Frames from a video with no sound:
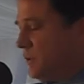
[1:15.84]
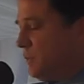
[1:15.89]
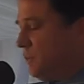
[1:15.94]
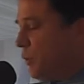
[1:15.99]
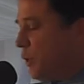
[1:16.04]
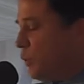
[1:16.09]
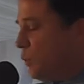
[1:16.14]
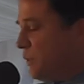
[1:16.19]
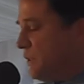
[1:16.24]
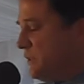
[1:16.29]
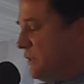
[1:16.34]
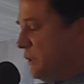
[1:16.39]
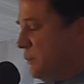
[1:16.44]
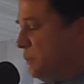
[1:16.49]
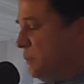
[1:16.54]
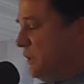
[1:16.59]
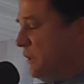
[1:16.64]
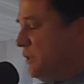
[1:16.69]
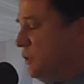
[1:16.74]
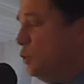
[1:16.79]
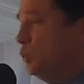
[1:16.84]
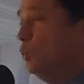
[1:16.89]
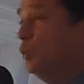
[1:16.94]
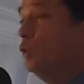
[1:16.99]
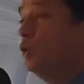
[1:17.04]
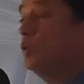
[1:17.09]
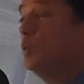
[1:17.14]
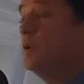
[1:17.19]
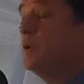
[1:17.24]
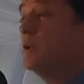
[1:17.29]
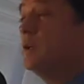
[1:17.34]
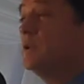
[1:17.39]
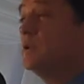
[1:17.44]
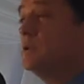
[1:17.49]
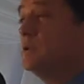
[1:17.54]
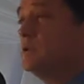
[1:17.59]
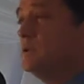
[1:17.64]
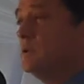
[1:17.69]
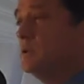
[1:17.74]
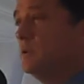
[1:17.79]
powers that be to work with
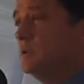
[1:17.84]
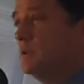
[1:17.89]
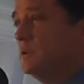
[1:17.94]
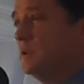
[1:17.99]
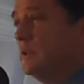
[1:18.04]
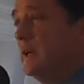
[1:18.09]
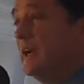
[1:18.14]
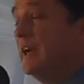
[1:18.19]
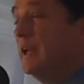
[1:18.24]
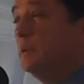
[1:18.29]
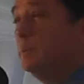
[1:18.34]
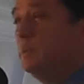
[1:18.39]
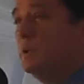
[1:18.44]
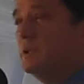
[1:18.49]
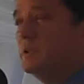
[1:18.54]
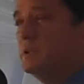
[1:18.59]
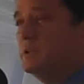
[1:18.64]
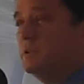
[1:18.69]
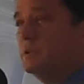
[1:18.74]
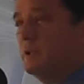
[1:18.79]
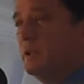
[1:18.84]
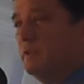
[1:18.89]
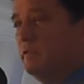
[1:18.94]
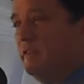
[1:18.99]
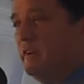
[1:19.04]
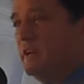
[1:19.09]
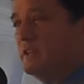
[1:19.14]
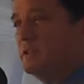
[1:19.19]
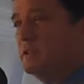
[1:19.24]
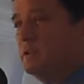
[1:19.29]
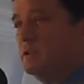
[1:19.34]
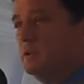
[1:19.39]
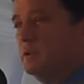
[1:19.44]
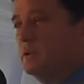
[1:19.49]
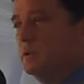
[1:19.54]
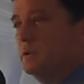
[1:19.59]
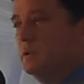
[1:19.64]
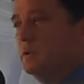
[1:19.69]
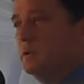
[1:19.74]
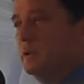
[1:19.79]
us to help us invest
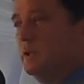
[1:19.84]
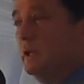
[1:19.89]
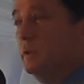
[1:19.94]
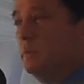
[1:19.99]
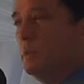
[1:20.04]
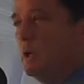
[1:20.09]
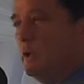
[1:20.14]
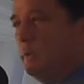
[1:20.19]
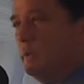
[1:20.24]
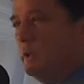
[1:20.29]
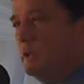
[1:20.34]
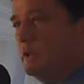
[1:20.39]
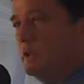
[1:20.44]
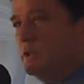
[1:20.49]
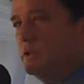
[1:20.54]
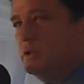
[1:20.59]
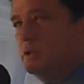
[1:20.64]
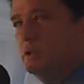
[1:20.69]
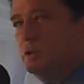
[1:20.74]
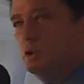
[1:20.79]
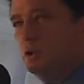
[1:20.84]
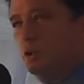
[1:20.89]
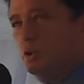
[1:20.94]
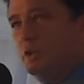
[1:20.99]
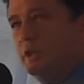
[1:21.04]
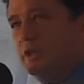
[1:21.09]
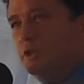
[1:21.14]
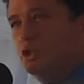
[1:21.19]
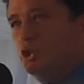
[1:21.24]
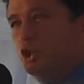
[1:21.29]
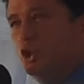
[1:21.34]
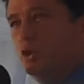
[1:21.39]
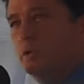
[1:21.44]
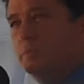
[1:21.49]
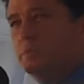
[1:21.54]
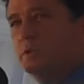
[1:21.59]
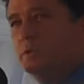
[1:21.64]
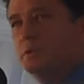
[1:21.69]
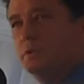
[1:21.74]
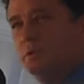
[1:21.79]
in Barbados, to create
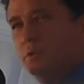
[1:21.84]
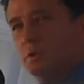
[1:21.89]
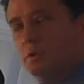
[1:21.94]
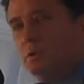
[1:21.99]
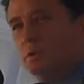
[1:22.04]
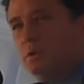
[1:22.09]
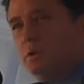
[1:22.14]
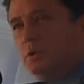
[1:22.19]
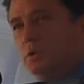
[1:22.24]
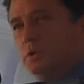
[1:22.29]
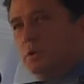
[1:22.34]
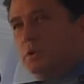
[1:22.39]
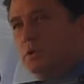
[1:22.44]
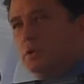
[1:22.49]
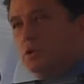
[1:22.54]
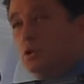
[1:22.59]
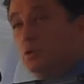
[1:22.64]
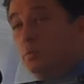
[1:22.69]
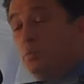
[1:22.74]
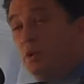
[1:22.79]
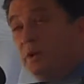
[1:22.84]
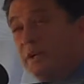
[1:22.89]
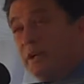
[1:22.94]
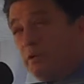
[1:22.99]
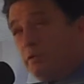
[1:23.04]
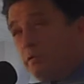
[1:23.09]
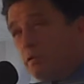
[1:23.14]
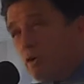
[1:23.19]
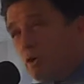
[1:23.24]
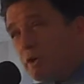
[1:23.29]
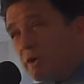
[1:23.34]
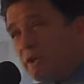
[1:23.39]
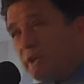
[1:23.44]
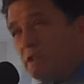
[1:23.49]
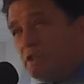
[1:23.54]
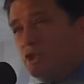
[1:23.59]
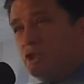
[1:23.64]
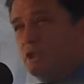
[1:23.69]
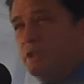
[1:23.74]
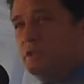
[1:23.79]
jobs, to bring in foreign
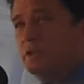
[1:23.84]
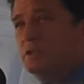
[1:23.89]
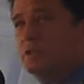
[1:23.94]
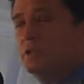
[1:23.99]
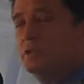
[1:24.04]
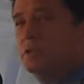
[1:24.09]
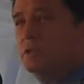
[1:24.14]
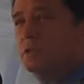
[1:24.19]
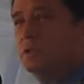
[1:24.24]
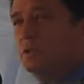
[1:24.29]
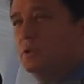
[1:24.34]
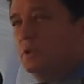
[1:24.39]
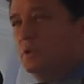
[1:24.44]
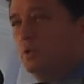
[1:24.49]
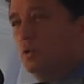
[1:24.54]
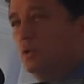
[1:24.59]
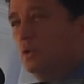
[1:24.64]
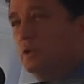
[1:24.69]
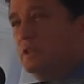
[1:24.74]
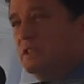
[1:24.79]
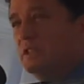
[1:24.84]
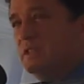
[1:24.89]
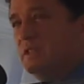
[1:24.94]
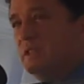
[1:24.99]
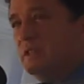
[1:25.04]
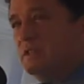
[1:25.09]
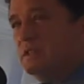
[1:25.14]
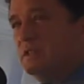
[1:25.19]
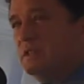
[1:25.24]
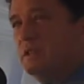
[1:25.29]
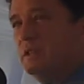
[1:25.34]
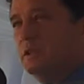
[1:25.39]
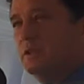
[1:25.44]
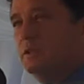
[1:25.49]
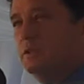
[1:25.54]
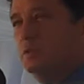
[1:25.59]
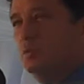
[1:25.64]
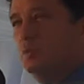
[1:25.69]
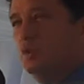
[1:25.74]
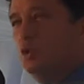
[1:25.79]
exchange, all these things that
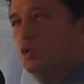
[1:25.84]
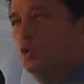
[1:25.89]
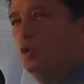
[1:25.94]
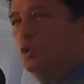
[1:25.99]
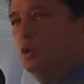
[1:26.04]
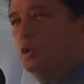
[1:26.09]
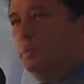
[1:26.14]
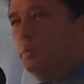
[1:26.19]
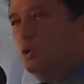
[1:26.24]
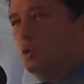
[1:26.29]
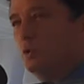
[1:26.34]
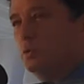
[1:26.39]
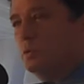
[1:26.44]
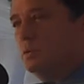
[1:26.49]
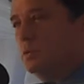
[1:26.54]
we talk about